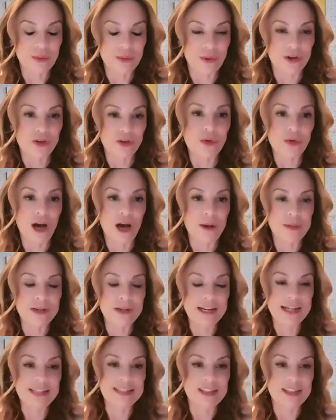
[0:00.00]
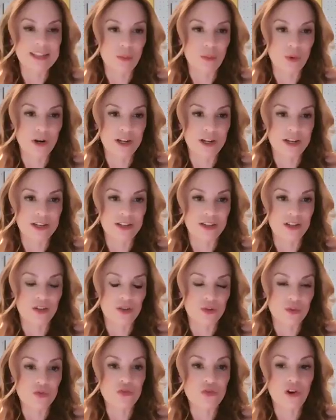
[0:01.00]
where you nominate someone that
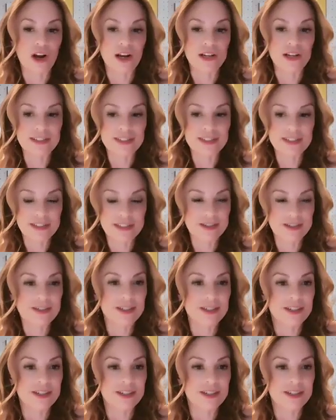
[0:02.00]
you trust